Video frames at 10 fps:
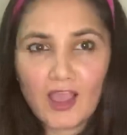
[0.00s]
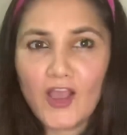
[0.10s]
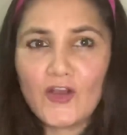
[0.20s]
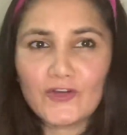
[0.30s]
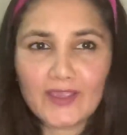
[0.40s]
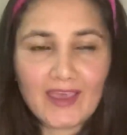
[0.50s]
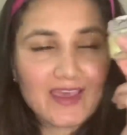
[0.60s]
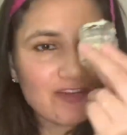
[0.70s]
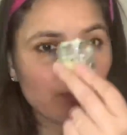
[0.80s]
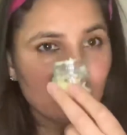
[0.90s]
Okay, I
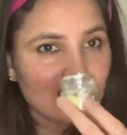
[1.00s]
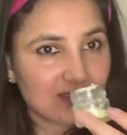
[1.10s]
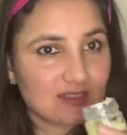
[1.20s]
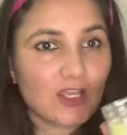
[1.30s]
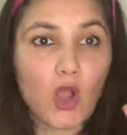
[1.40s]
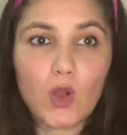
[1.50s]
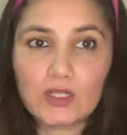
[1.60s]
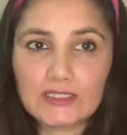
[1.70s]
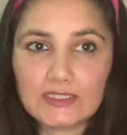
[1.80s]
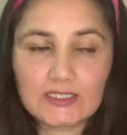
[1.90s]
have mixed all
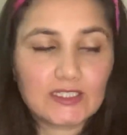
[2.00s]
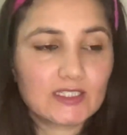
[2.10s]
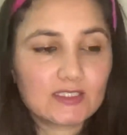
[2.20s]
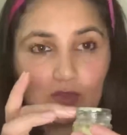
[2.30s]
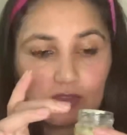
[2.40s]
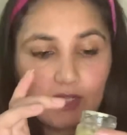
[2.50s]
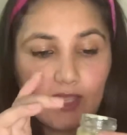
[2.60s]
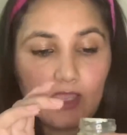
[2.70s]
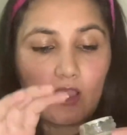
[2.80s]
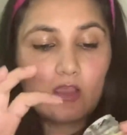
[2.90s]
the ingredients.
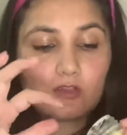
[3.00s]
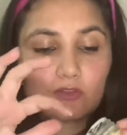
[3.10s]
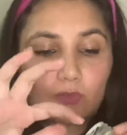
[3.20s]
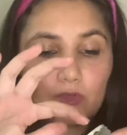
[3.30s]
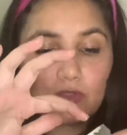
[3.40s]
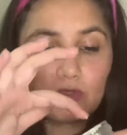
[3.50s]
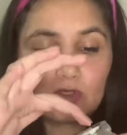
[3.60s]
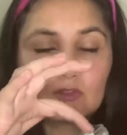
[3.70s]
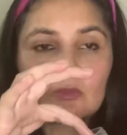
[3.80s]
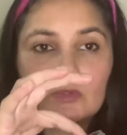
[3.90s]
So what you can
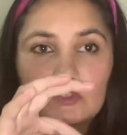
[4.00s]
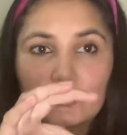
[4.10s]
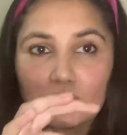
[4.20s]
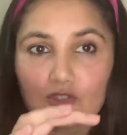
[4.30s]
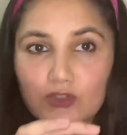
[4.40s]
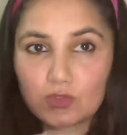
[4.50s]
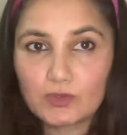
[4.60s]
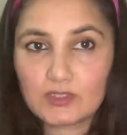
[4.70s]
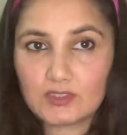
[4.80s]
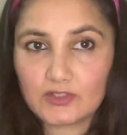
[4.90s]
do is you can store
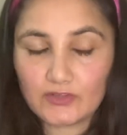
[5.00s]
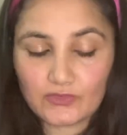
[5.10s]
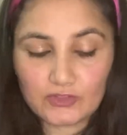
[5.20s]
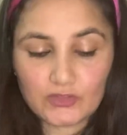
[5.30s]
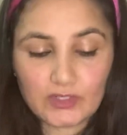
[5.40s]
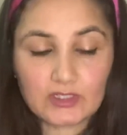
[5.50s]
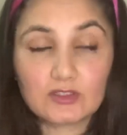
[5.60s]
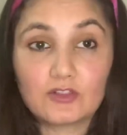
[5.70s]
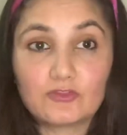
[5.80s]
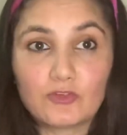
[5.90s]
it in a
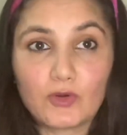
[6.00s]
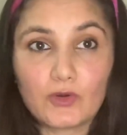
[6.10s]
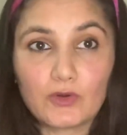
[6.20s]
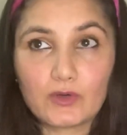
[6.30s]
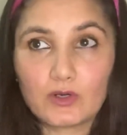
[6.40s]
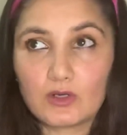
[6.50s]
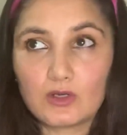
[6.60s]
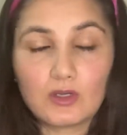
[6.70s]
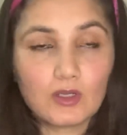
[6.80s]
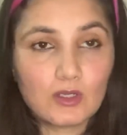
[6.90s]
refrigerator for
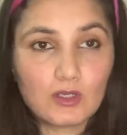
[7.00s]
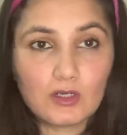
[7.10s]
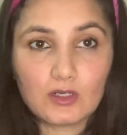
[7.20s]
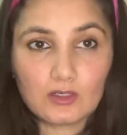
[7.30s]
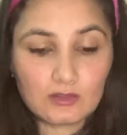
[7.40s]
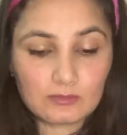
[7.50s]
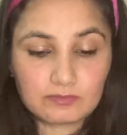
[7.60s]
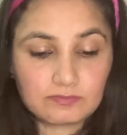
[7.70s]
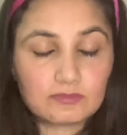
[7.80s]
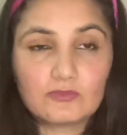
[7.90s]

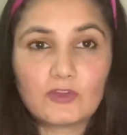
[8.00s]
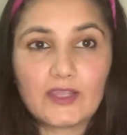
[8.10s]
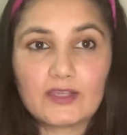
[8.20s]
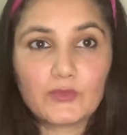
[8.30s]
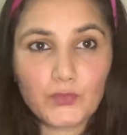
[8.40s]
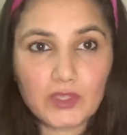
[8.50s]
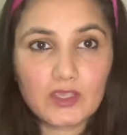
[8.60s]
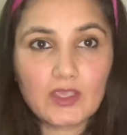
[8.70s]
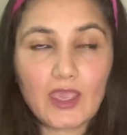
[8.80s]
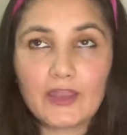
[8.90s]
like a
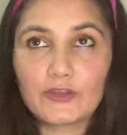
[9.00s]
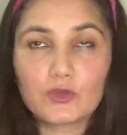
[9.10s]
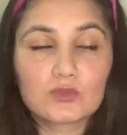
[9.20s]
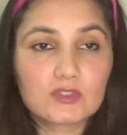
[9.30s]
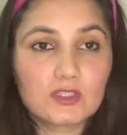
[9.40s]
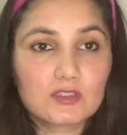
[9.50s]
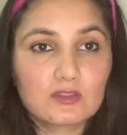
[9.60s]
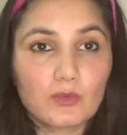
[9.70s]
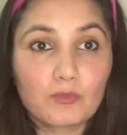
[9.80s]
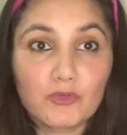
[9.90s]
week and use it
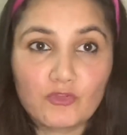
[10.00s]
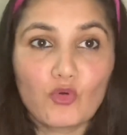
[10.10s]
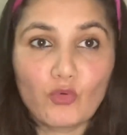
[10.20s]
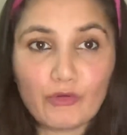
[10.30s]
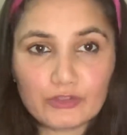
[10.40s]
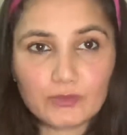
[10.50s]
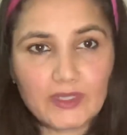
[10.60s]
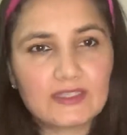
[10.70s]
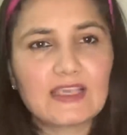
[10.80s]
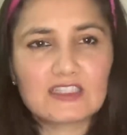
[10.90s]
before going to
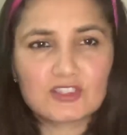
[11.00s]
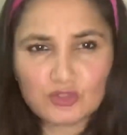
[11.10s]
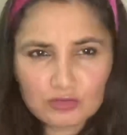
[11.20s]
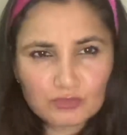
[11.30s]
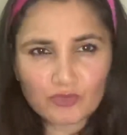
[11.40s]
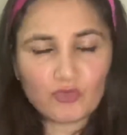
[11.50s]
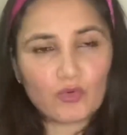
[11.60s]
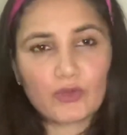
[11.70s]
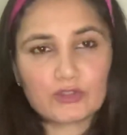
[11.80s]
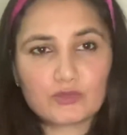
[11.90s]
bed. Yes, use it before
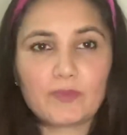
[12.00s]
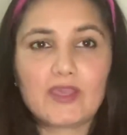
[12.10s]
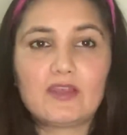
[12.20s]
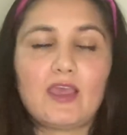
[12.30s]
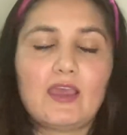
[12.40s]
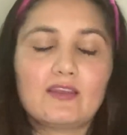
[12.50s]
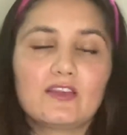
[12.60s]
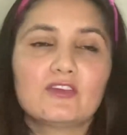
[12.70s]
going to bed. And